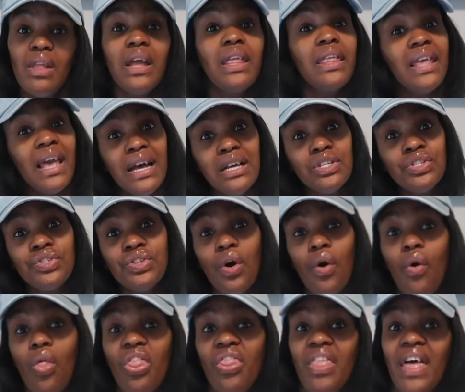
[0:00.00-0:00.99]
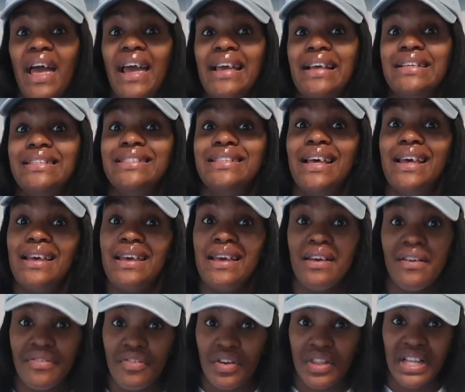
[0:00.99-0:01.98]
Yes, so that is
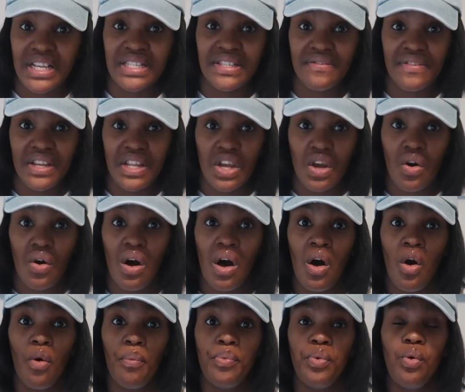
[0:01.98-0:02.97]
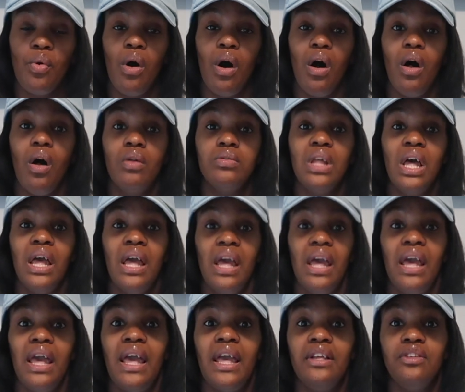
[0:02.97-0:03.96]
it for this video. I hope you all
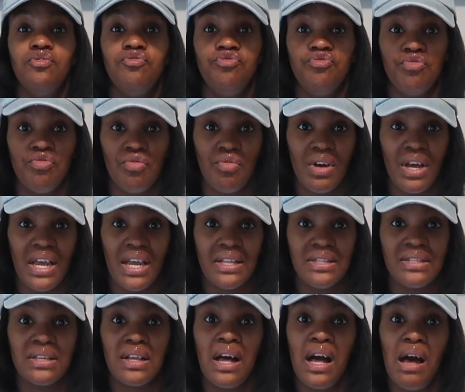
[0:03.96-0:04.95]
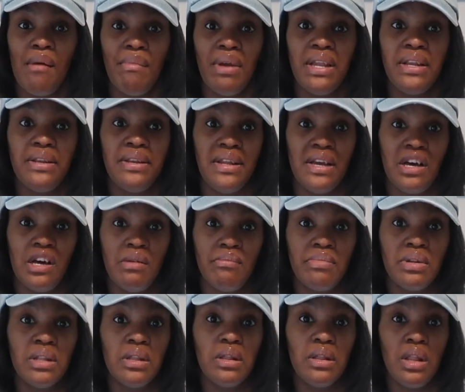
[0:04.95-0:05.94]
enjoyed. Comment down
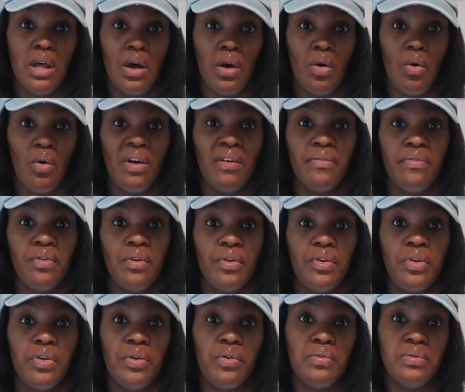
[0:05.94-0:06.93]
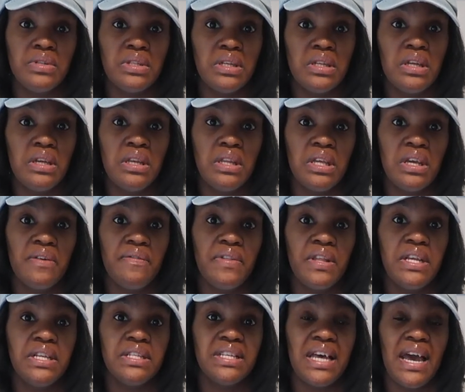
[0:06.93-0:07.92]
below if you're using any of
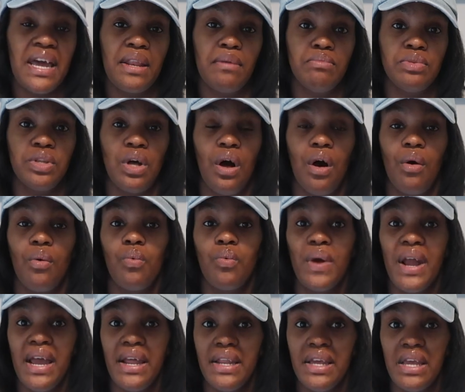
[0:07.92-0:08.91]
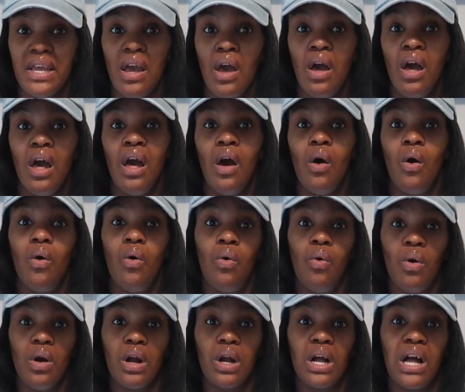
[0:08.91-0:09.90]
these items already,
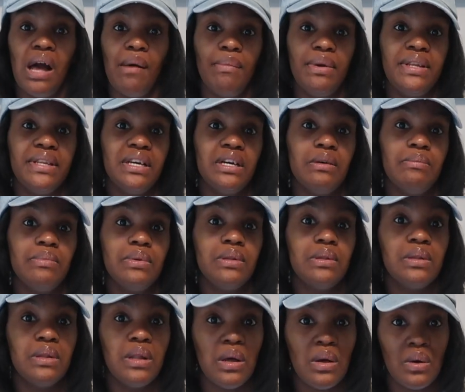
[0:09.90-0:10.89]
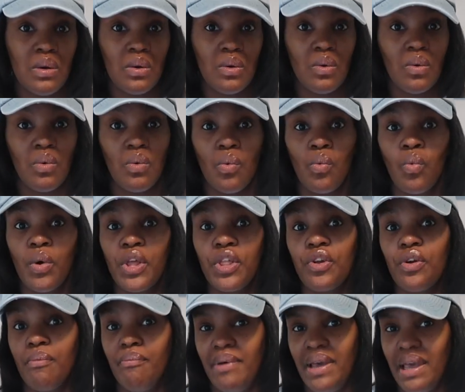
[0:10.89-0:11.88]
or comment down below when
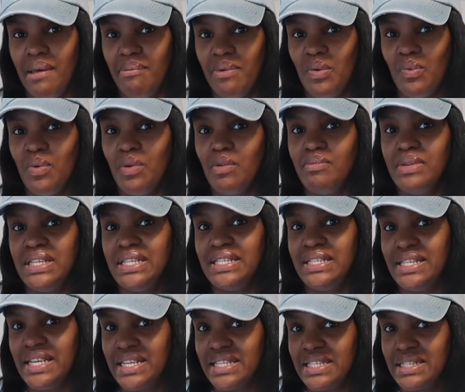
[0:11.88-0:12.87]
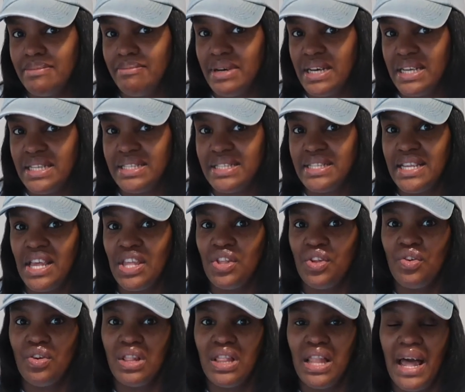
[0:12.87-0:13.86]
your baby will be 6 months and
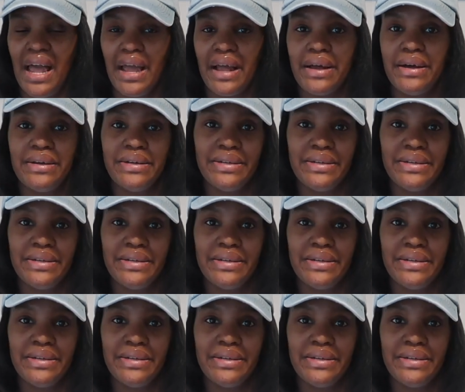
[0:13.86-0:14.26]
you're like,